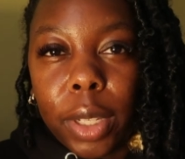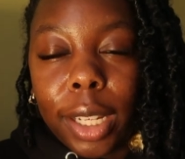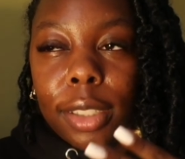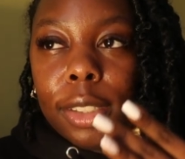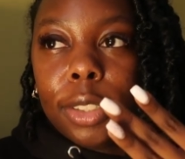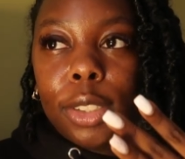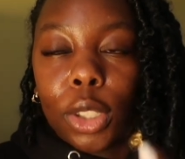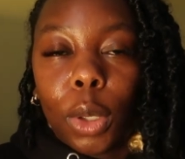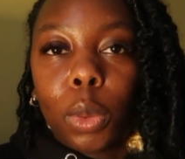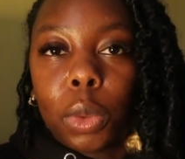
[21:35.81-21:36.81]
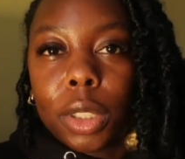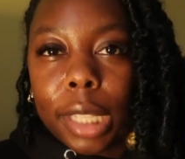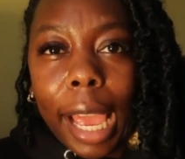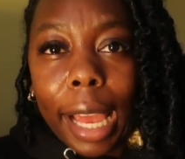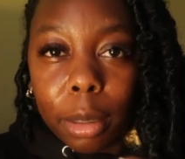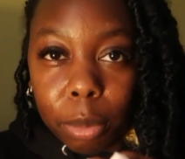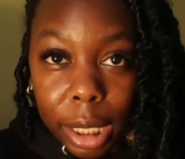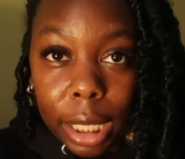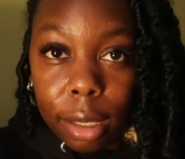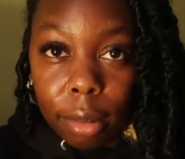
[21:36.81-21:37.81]
That is just so sad and
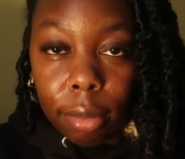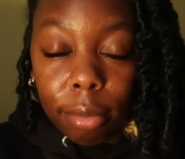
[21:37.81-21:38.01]
bleak.